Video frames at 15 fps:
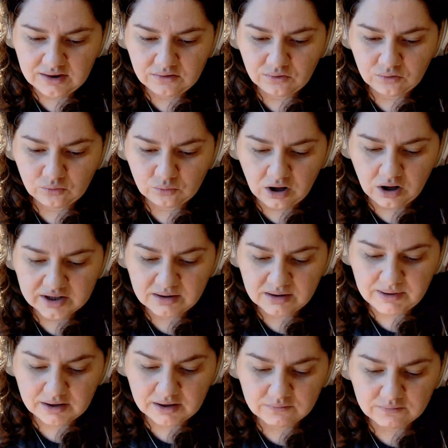rocking
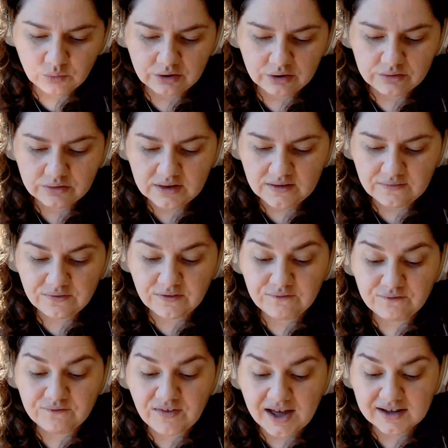back and forth, if the
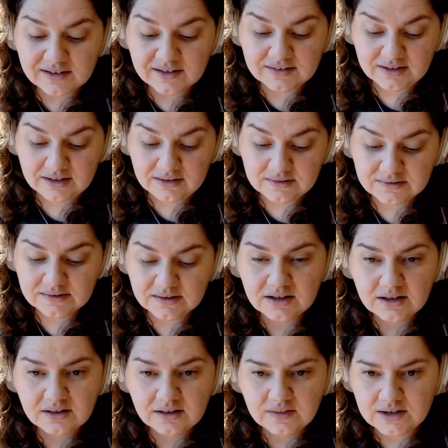fact is
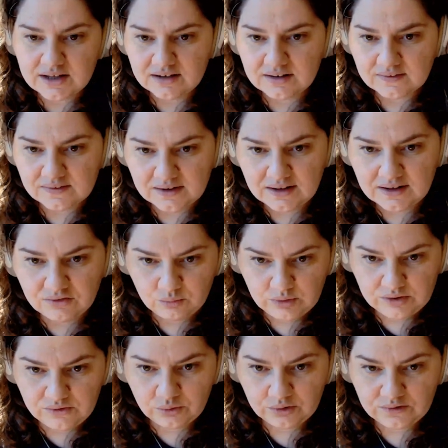that he doesn't have the
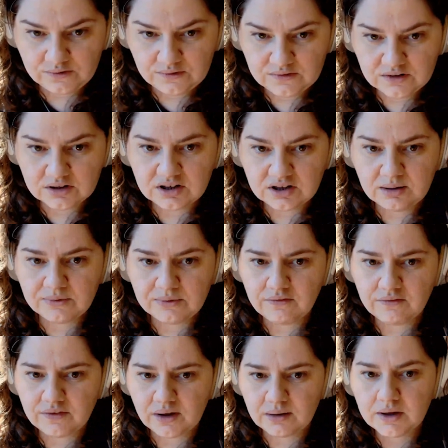resources to clean
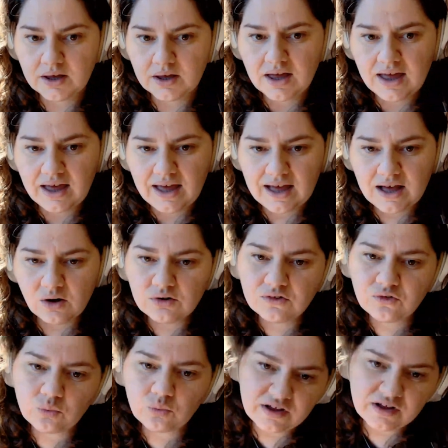himself up, how
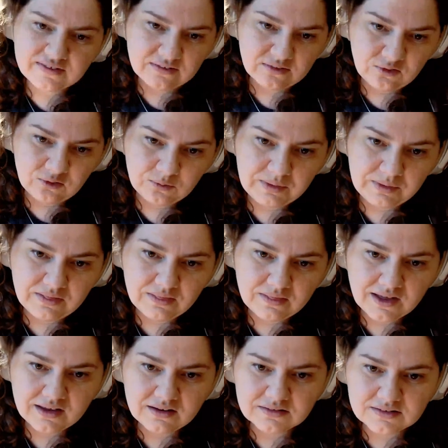does Watson spin
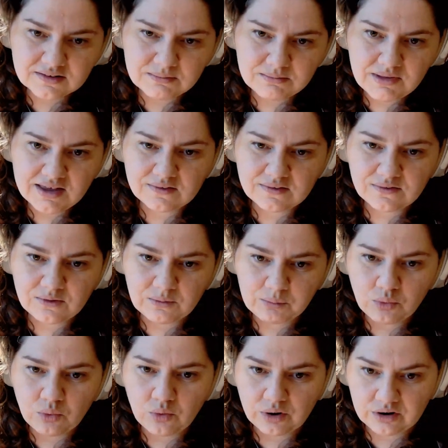that to make it
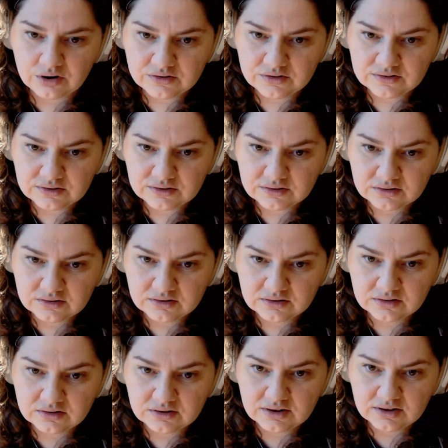support
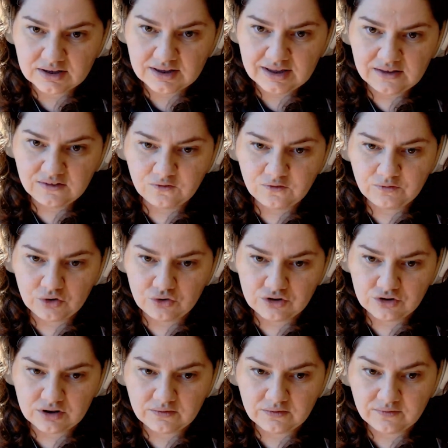his version
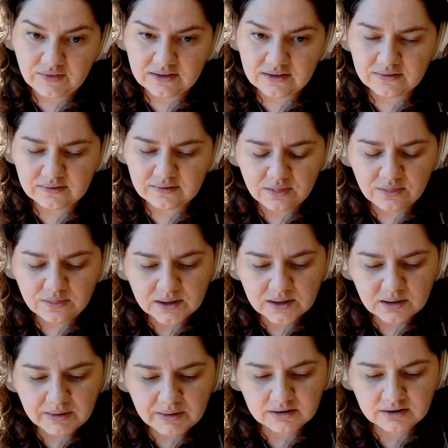of events? And think
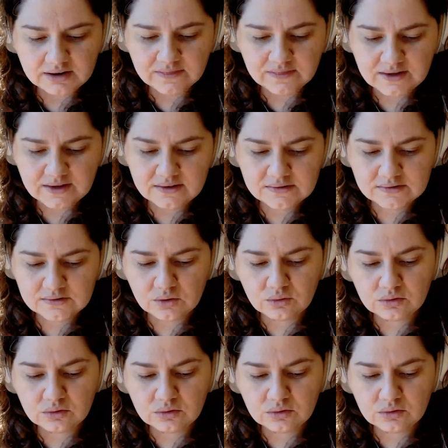about it like this. So